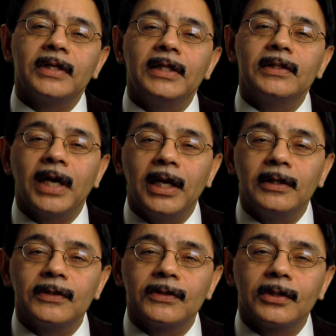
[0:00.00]

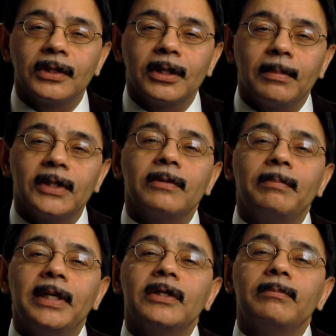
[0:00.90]
sentence, but a
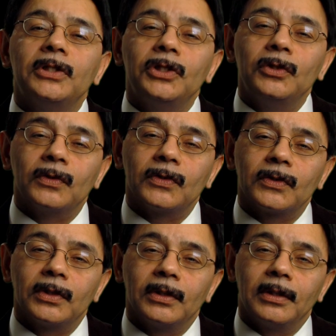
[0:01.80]
bit
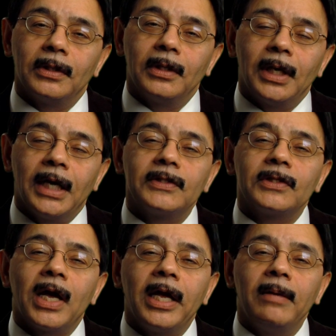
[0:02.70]
obtuse, at
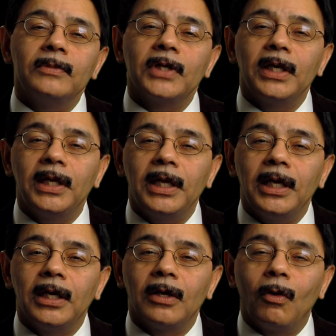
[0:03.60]
times
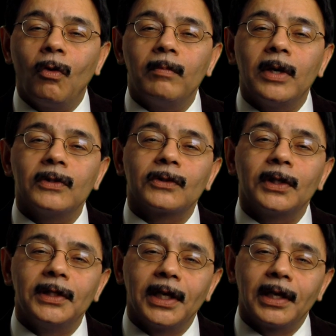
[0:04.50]
indeed almost
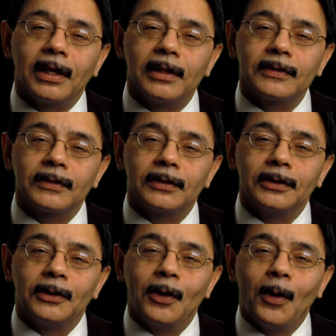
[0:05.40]
ridiculous,
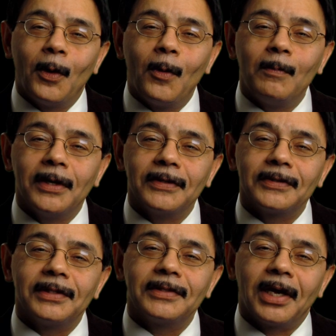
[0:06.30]

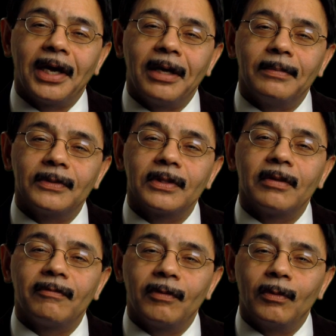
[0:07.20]
almost at times
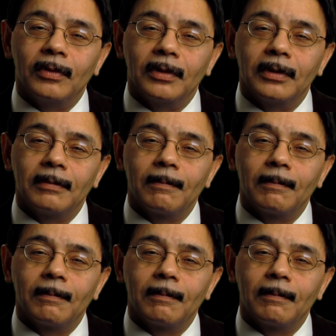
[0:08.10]
the fool.